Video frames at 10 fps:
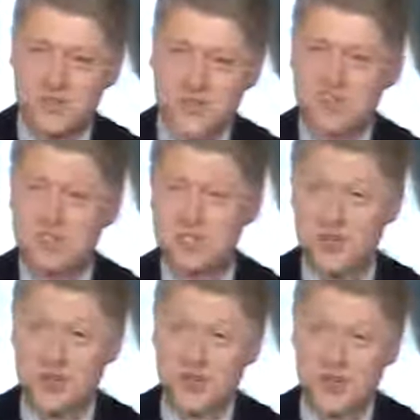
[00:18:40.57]
for some
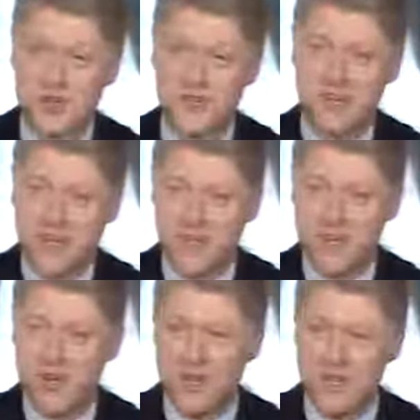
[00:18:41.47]
considerable period of time
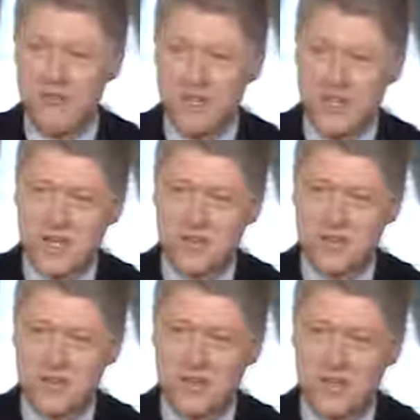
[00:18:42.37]
now while they've been
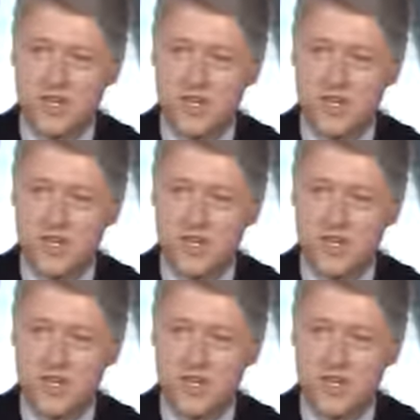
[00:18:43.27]
attempting to